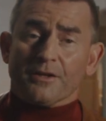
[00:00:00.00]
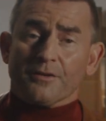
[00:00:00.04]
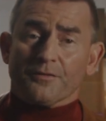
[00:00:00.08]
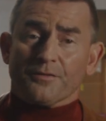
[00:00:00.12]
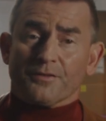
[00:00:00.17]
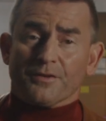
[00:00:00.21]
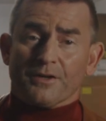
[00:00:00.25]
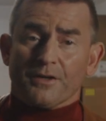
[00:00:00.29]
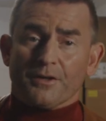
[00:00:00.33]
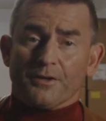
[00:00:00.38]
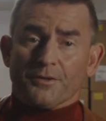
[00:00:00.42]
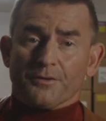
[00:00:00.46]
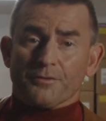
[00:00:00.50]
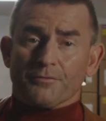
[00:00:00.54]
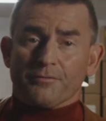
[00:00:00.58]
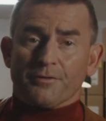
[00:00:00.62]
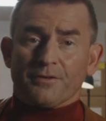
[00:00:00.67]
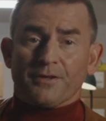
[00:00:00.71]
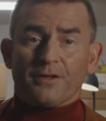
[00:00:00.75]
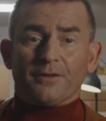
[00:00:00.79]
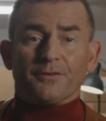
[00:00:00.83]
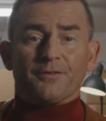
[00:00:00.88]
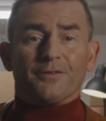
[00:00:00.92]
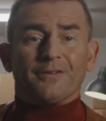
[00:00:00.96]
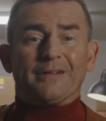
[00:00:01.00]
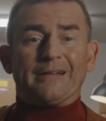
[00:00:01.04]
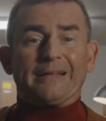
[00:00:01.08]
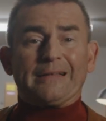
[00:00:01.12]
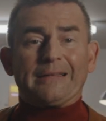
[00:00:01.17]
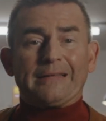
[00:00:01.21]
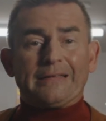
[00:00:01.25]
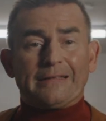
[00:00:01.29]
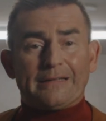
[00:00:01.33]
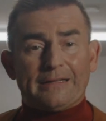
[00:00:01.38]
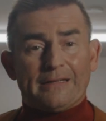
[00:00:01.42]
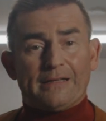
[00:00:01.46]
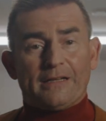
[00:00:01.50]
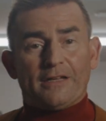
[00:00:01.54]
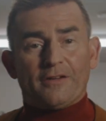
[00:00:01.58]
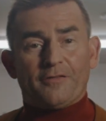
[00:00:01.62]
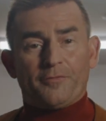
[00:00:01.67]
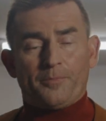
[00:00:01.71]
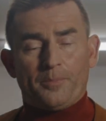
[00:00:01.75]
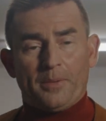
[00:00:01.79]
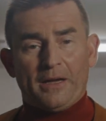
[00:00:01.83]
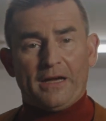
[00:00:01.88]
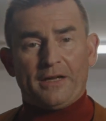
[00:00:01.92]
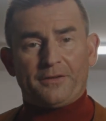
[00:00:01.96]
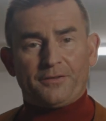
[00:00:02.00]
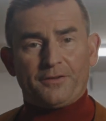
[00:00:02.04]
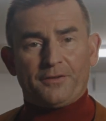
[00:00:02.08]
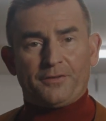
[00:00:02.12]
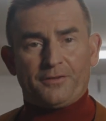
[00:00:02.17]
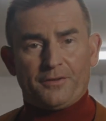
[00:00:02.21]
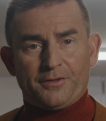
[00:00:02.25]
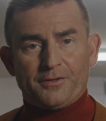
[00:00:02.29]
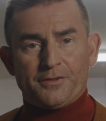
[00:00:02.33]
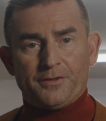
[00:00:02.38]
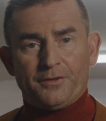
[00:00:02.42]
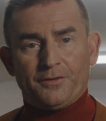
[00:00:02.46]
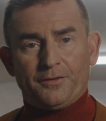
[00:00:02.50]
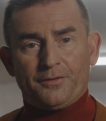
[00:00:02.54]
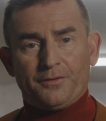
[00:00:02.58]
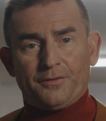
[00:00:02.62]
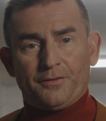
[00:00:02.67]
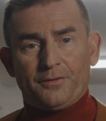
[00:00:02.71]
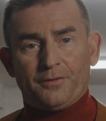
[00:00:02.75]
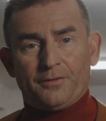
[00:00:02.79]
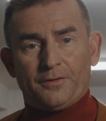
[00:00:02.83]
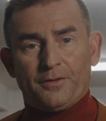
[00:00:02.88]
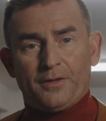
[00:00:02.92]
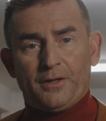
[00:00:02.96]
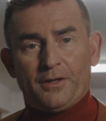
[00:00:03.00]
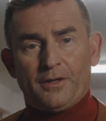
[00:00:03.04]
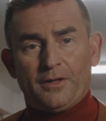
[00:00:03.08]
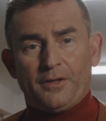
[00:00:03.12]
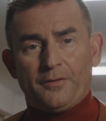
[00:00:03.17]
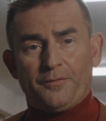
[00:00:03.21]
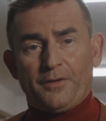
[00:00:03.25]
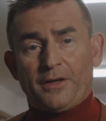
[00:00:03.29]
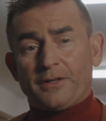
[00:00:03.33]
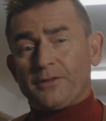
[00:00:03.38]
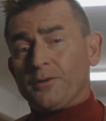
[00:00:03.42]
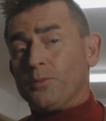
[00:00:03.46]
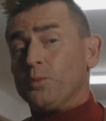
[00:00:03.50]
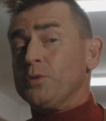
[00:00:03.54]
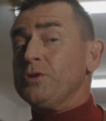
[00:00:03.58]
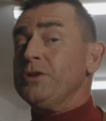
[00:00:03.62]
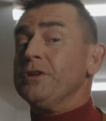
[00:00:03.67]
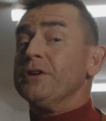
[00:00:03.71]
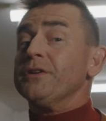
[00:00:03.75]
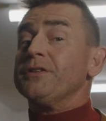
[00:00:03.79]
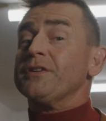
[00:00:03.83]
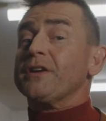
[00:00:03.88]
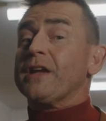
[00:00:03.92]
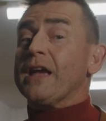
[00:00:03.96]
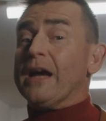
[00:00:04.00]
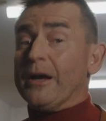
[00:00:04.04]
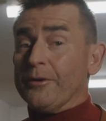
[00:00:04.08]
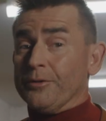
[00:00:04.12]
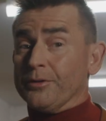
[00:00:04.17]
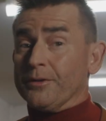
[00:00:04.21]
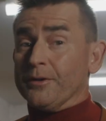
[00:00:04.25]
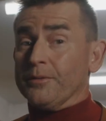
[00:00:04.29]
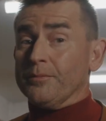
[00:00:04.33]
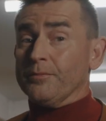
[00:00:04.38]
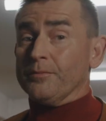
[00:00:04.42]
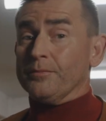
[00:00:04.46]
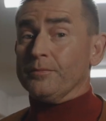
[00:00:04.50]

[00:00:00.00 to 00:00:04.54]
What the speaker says: of sales results in a litany of bad decisions. In fact, it wouldn't hurt to count them.